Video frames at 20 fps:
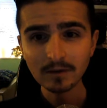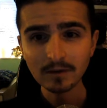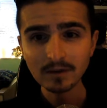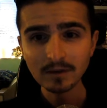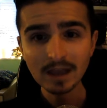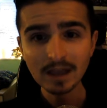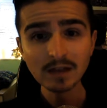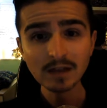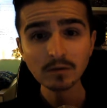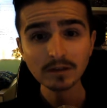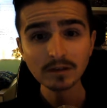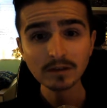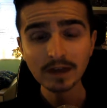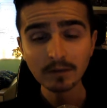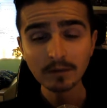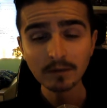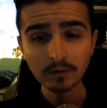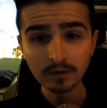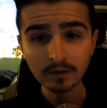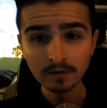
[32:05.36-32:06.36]
Anyone
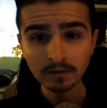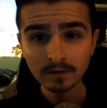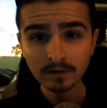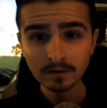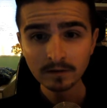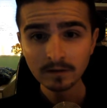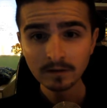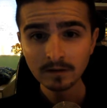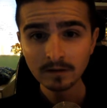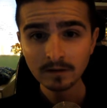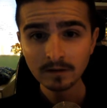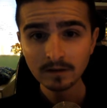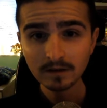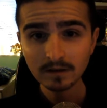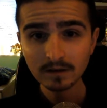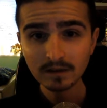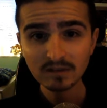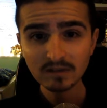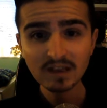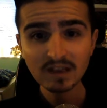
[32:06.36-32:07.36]
can be.
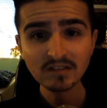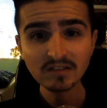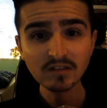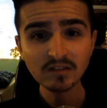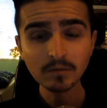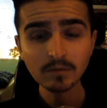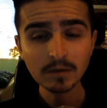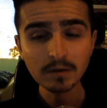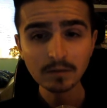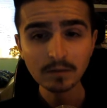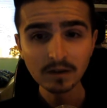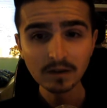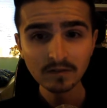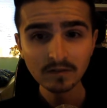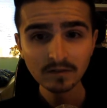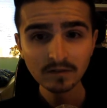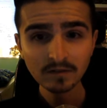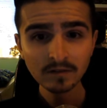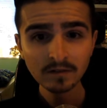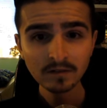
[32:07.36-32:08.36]
It's easy to be, but
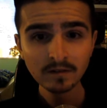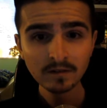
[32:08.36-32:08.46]
it's,